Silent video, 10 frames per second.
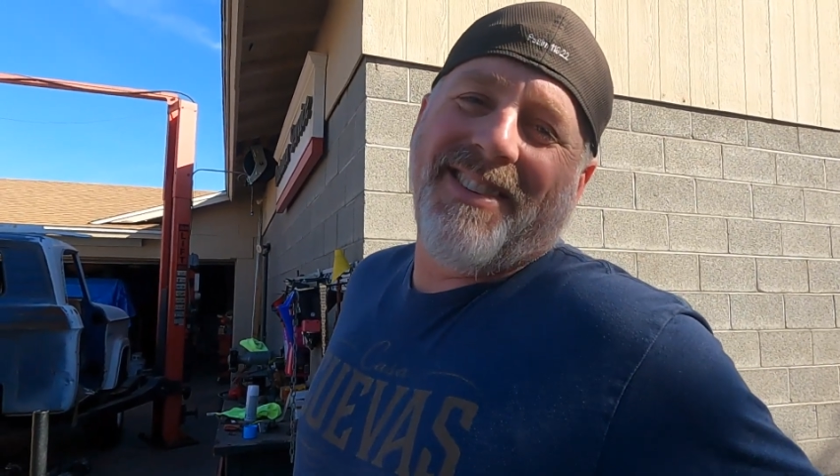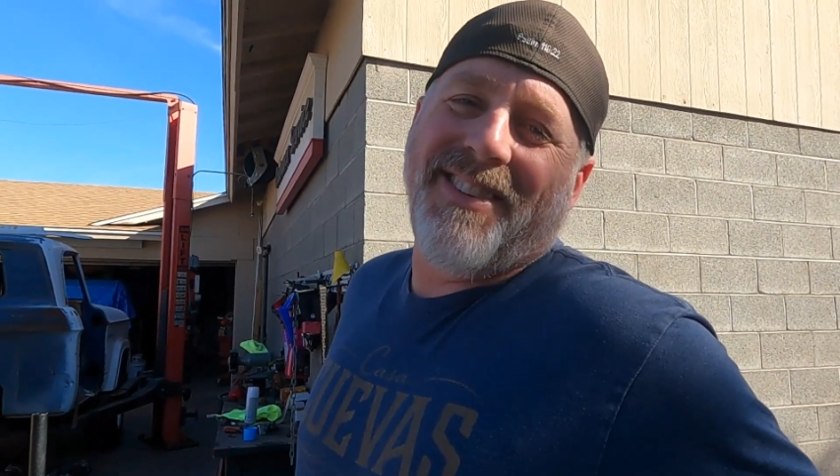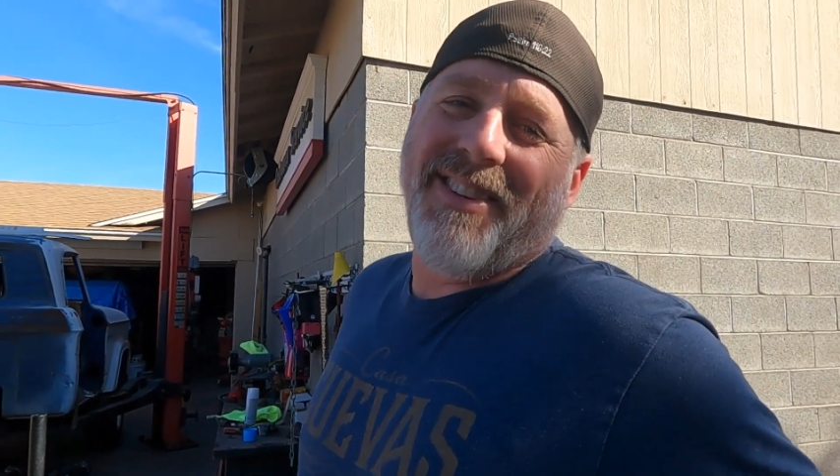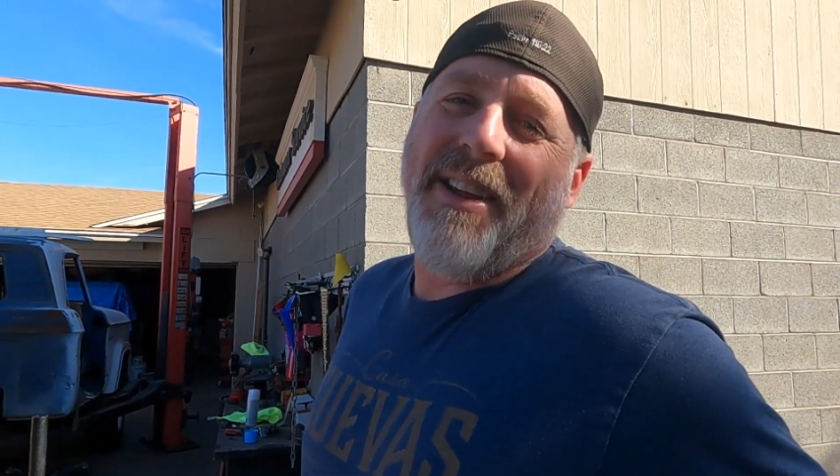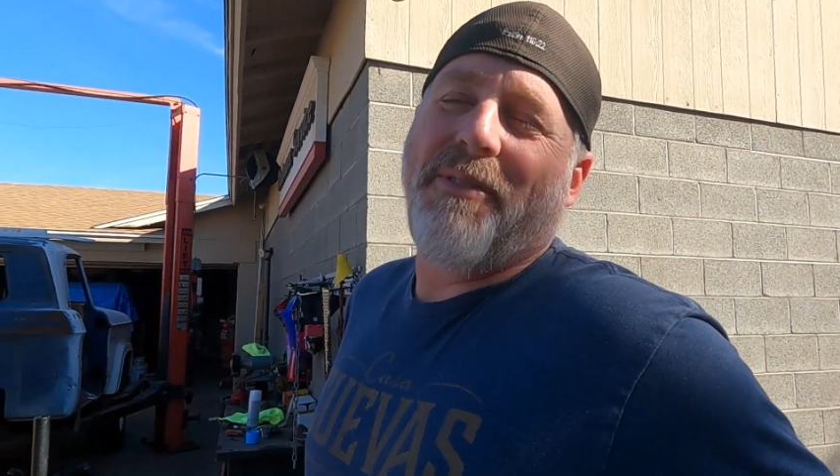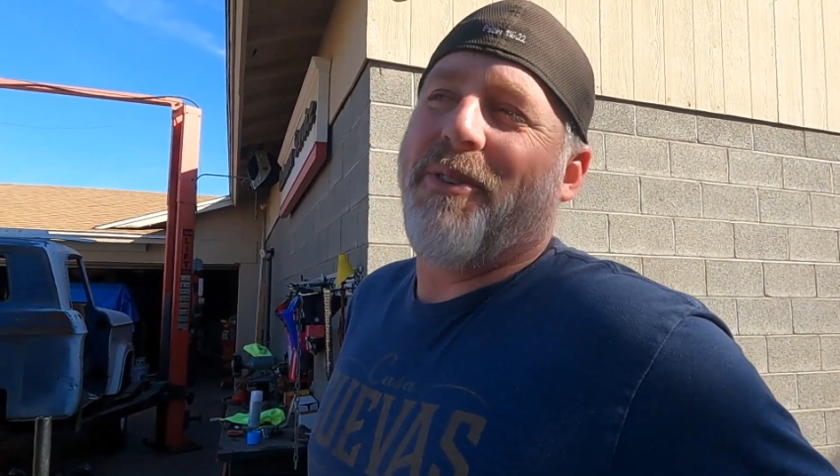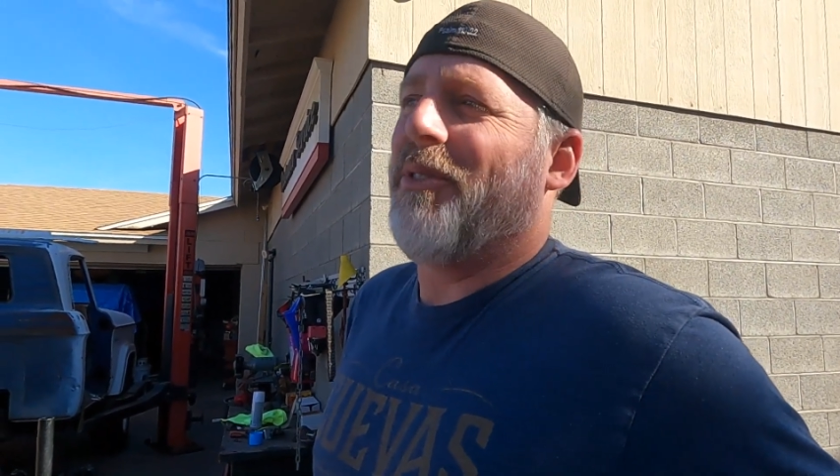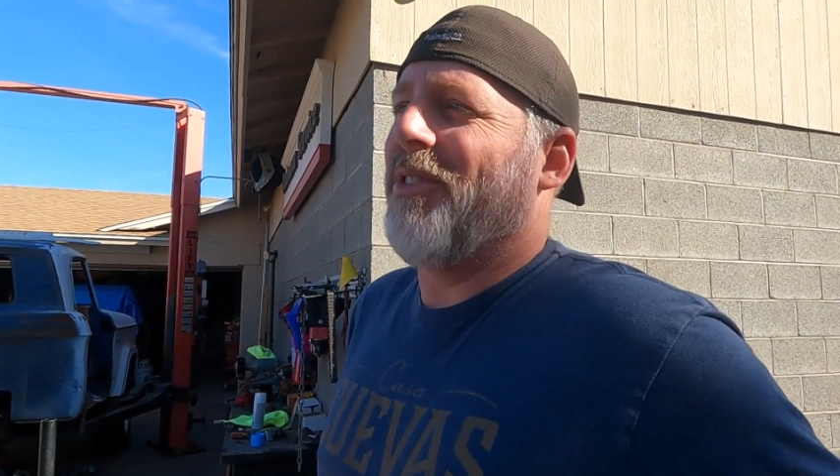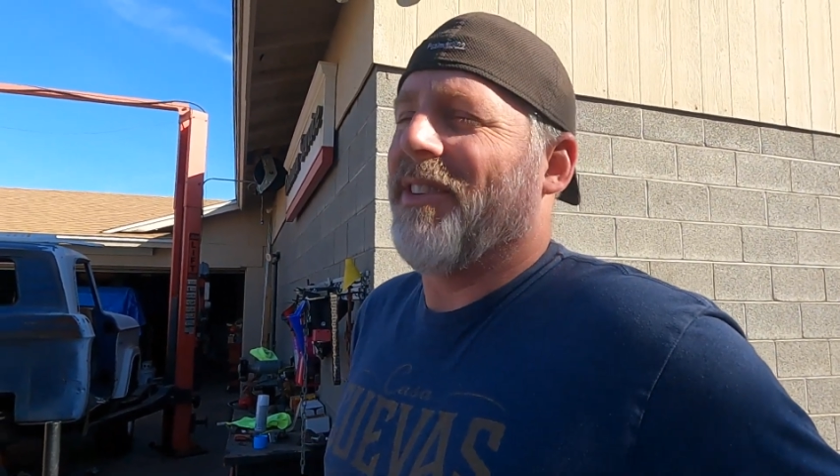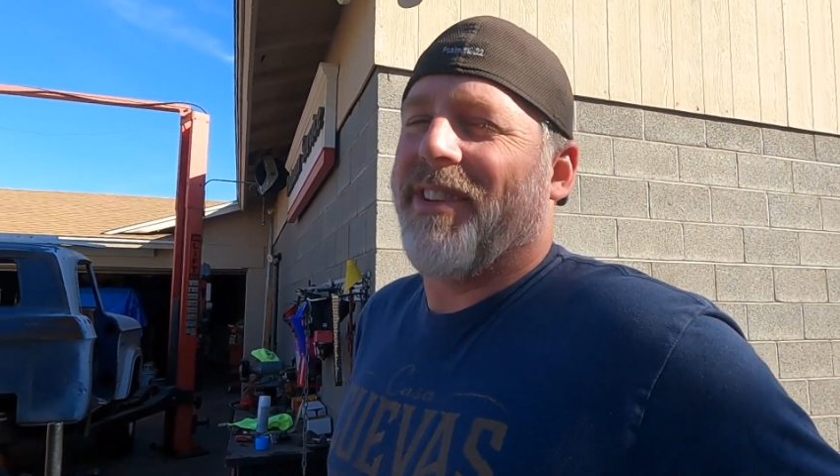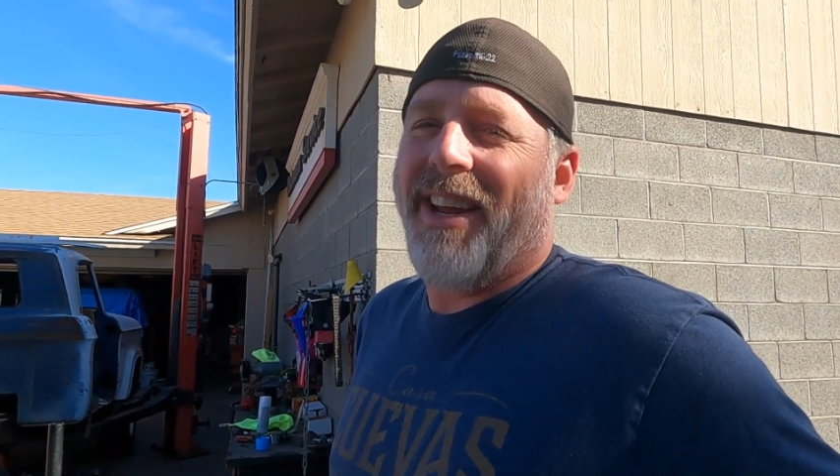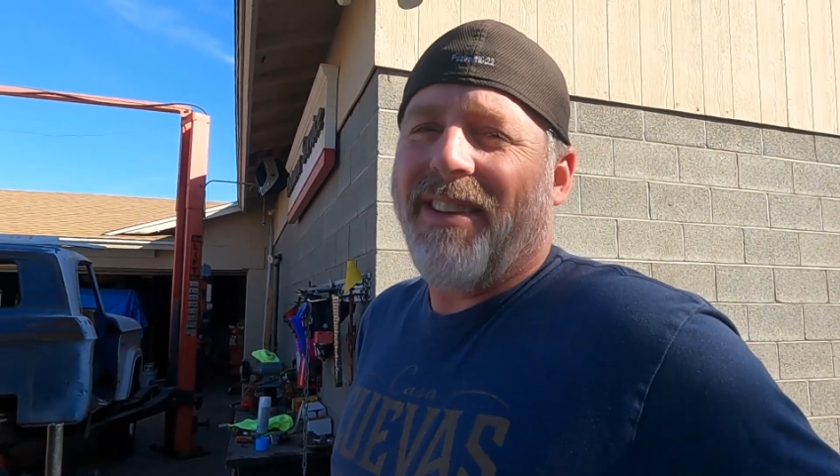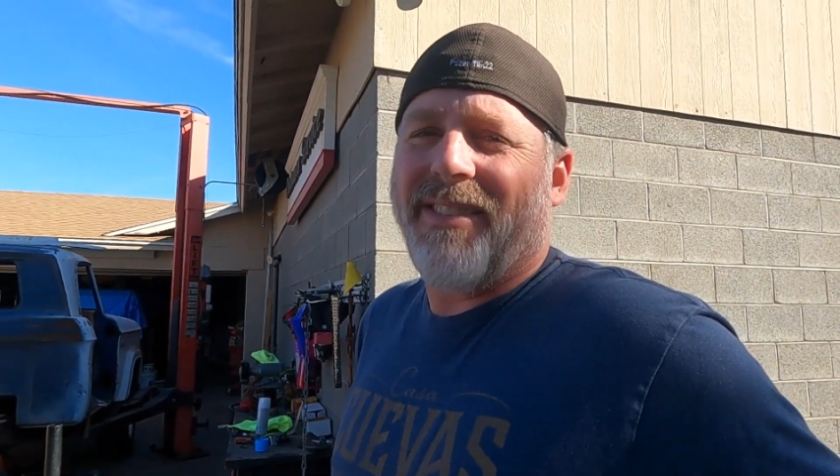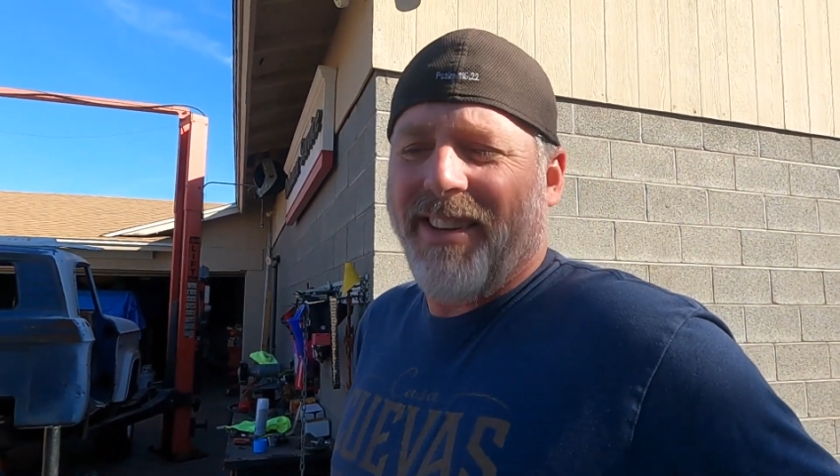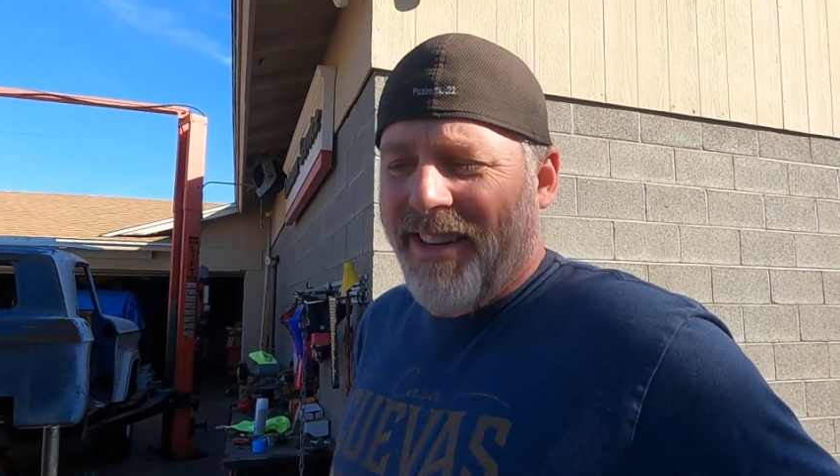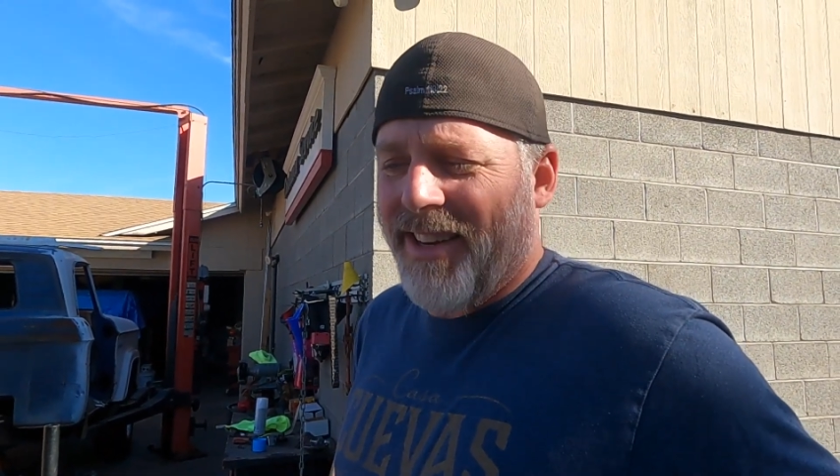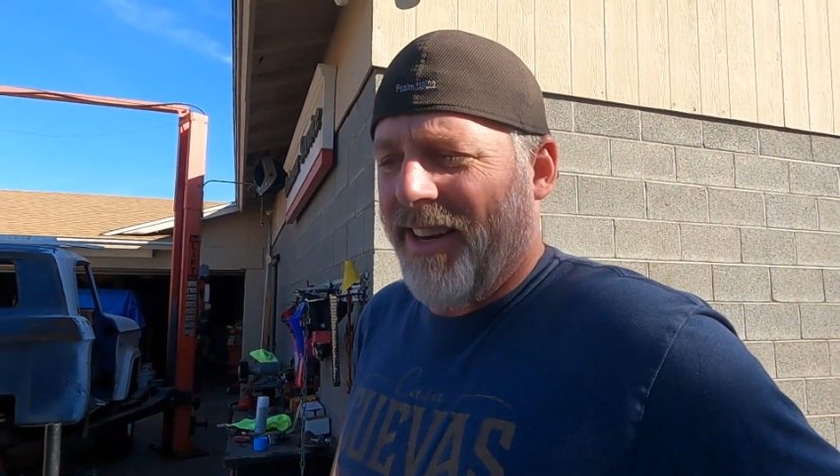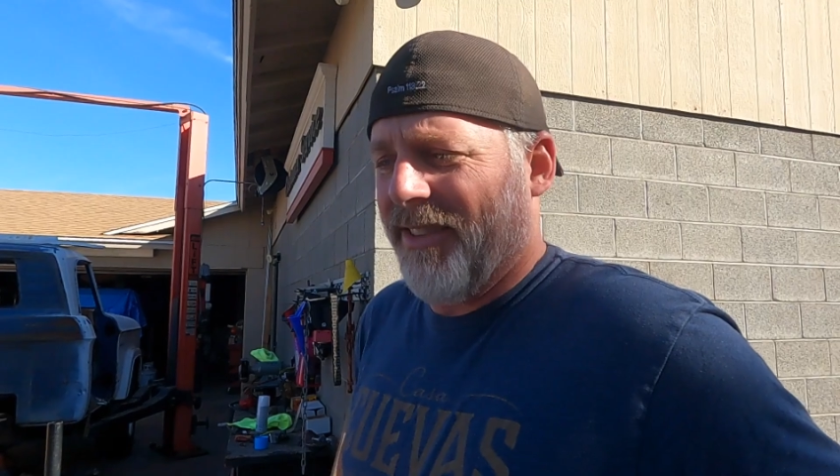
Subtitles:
Good afternoon to you. Today is Sunday,